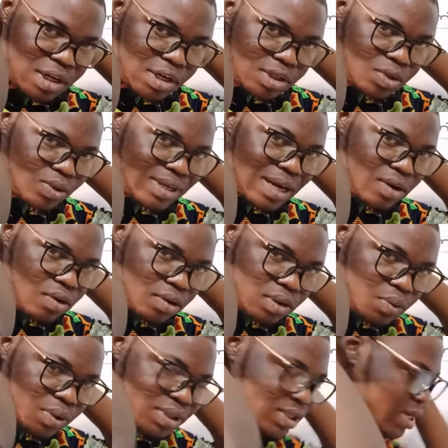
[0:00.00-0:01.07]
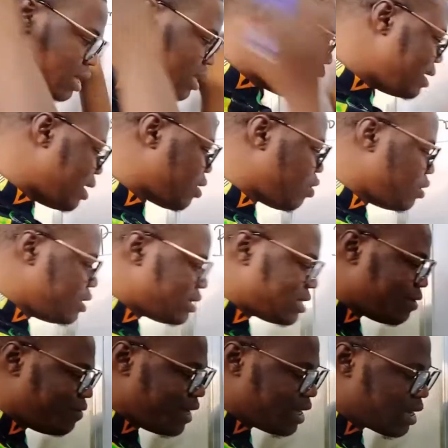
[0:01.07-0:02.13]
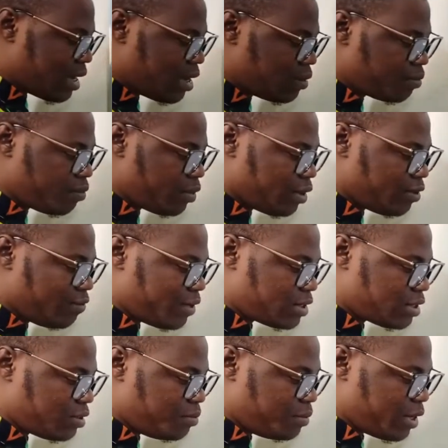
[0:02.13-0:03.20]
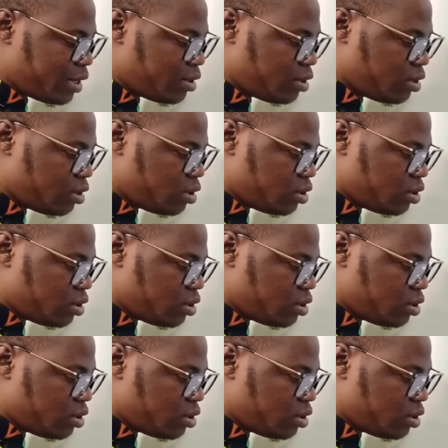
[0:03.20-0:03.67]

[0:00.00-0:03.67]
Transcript: So, they are called the what? They are called the cervical vertebra.